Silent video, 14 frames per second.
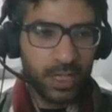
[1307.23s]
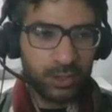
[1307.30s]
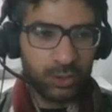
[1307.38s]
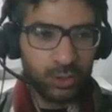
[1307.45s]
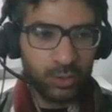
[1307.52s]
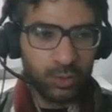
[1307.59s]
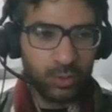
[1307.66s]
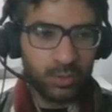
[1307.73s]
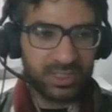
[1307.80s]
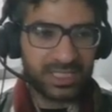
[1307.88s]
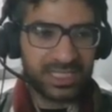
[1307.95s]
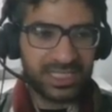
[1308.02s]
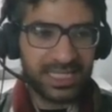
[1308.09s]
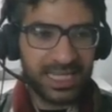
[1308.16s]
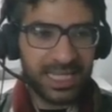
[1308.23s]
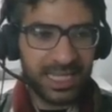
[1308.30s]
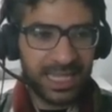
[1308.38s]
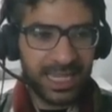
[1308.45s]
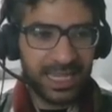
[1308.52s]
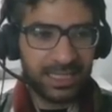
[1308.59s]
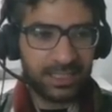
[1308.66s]
to see
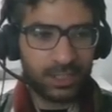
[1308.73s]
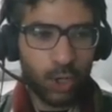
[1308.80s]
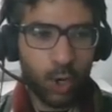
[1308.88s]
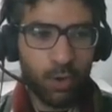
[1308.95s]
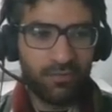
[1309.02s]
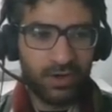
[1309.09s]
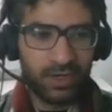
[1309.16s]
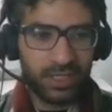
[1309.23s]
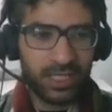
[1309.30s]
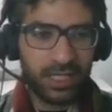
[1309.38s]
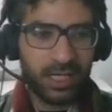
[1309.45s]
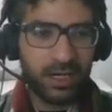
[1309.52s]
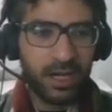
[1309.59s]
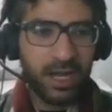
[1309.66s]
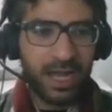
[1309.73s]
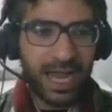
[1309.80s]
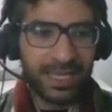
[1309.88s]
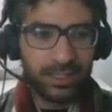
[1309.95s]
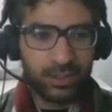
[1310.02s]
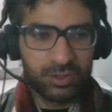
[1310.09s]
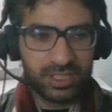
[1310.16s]
it over here.
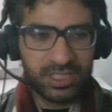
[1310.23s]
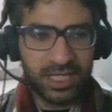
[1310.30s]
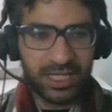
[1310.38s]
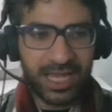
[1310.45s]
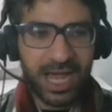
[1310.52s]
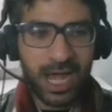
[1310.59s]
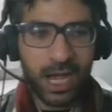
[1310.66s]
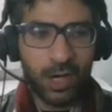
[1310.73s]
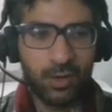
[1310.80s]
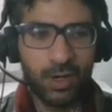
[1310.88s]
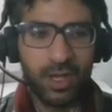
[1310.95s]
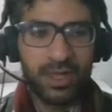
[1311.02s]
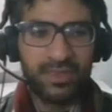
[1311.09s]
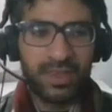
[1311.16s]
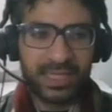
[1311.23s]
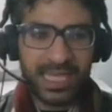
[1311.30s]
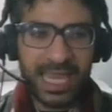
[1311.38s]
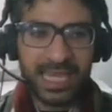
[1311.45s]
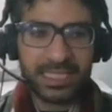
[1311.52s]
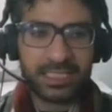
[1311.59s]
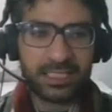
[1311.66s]
And you see how the
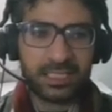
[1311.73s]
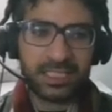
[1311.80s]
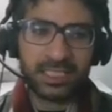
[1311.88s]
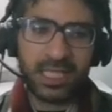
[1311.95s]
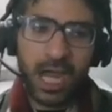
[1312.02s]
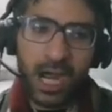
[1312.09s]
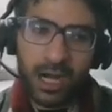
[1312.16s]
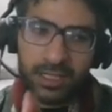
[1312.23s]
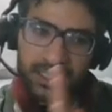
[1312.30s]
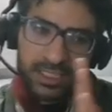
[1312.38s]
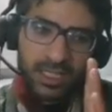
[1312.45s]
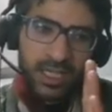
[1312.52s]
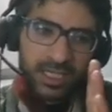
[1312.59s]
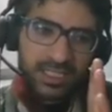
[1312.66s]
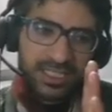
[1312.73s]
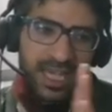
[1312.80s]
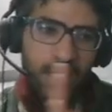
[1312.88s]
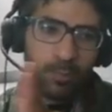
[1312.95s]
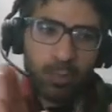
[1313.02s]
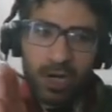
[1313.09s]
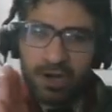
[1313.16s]
text starts
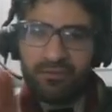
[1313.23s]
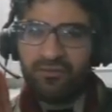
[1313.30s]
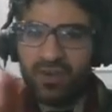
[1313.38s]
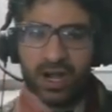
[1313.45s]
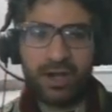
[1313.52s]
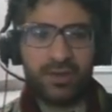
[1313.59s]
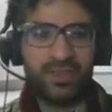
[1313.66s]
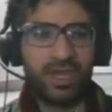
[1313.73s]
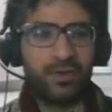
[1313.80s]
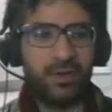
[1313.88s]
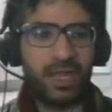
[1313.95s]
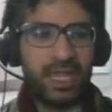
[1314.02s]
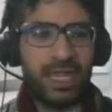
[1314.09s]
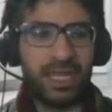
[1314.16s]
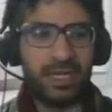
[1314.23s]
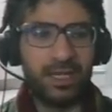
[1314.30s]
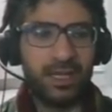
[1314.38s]
somewhere further in